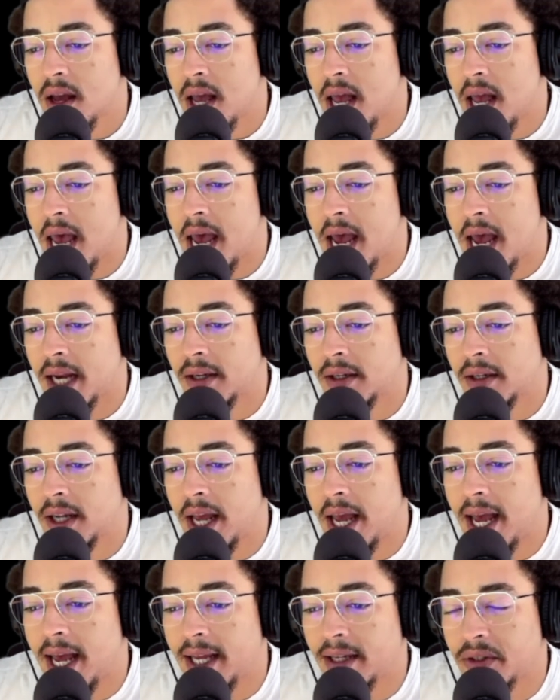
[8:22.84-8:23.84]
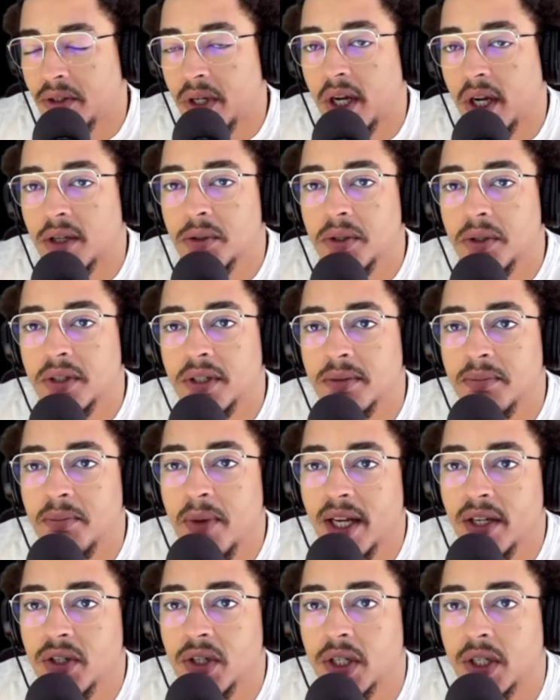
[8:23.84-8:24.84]
And as Joshua just
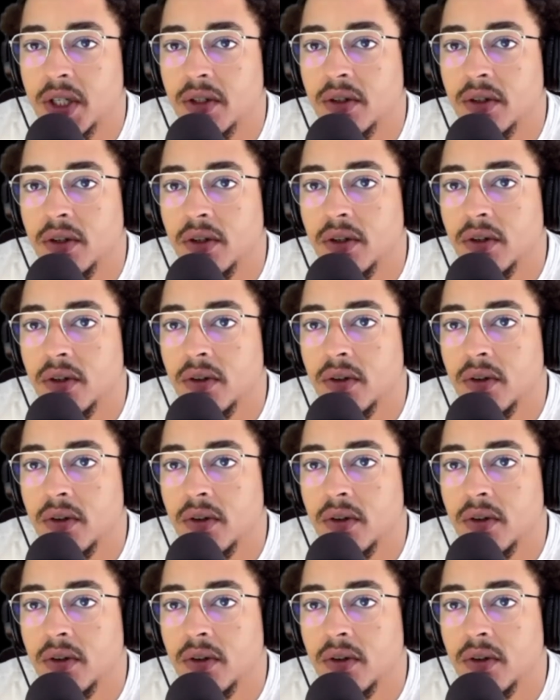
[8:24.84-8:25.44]
mentioned,